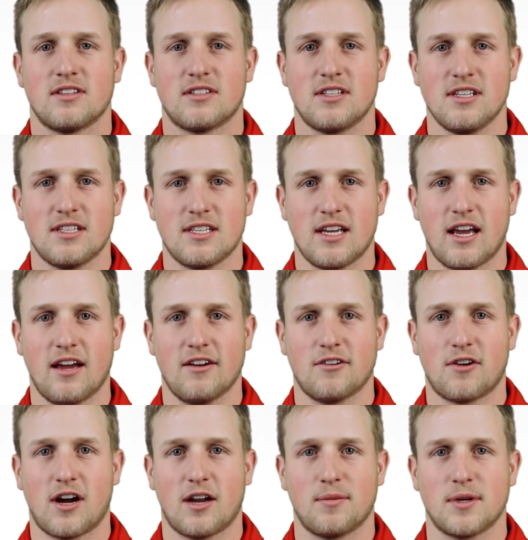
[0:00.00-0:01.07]
CCA
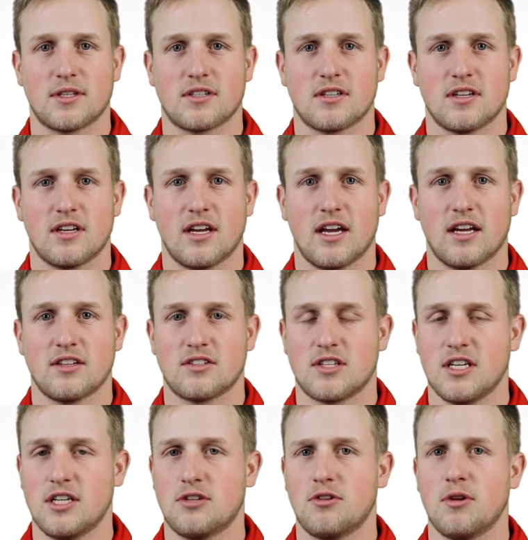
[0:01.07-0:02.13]
agronomist and seed